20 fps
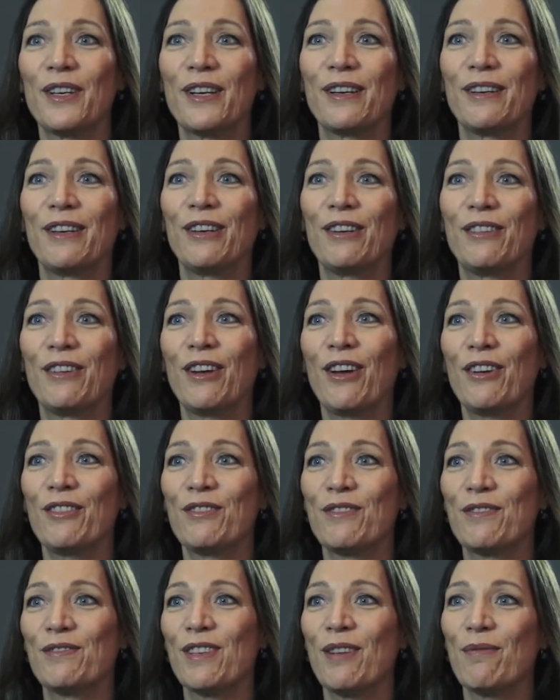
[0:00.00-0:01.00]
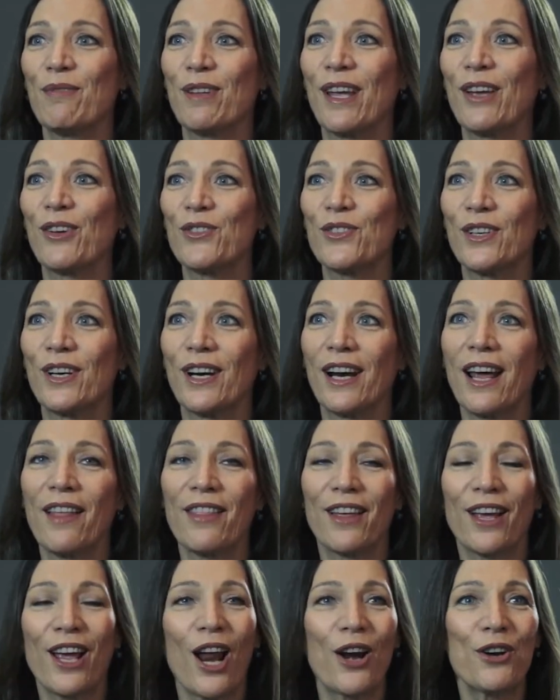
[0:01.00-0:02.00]
you go to something else in
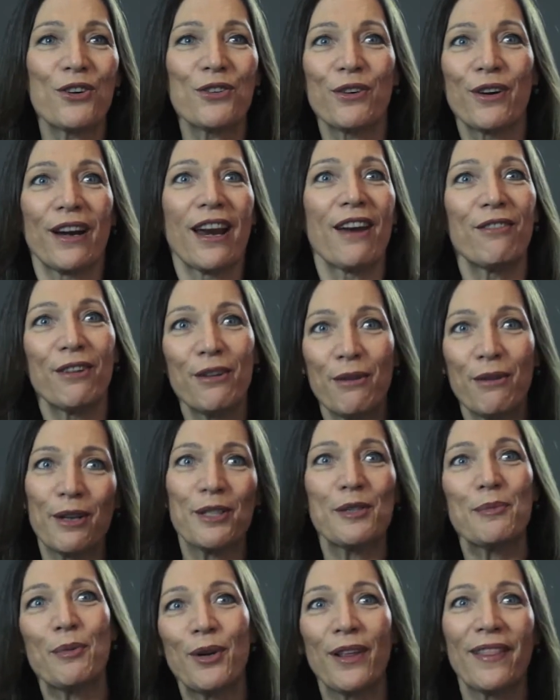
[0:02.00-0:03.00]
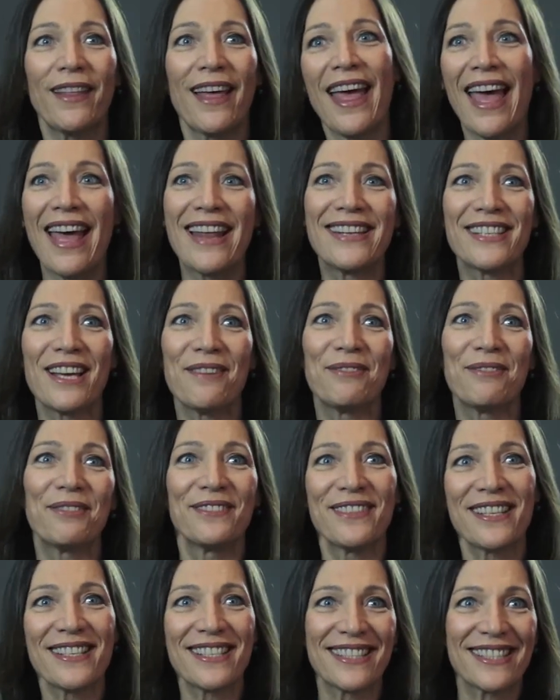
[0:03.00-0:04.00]
another country and everyone's putting their hands up
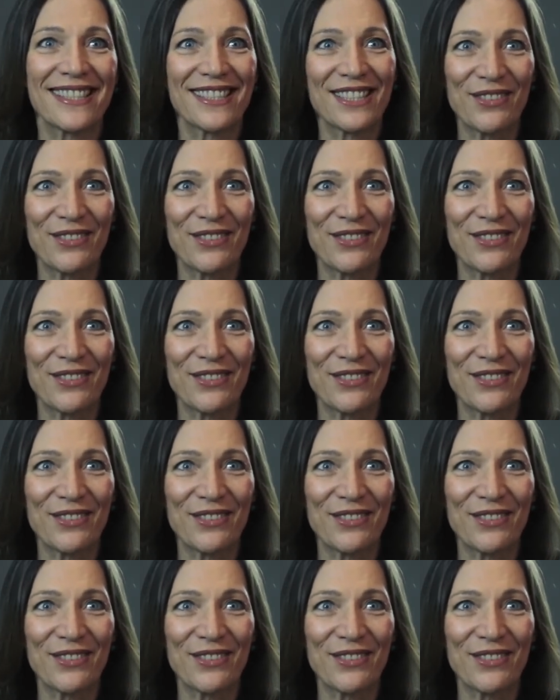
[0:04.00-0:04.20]
and there's